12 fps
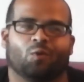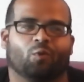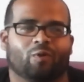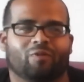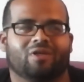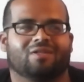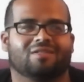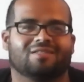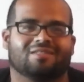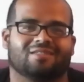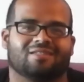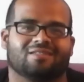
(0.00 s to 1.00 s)
women
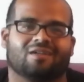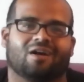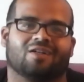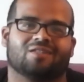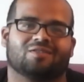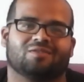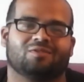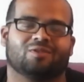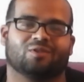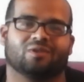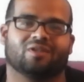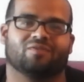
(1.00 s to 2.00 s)
is God's, you
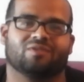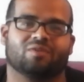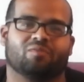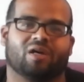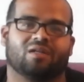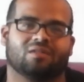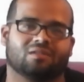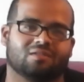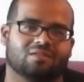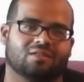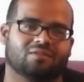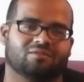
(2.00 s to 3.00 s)
know, gift to men,
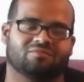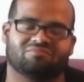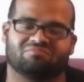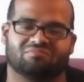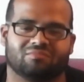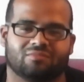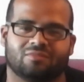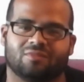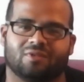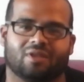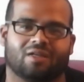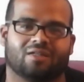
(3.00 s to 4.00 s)
so
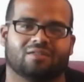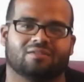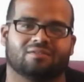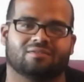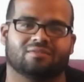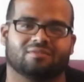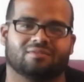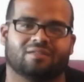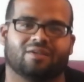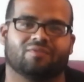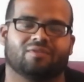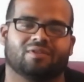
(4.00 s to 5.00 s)
you
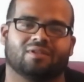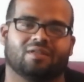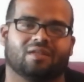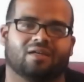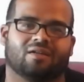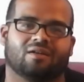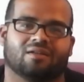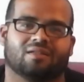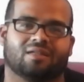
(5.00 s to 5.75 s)
definitely can't knock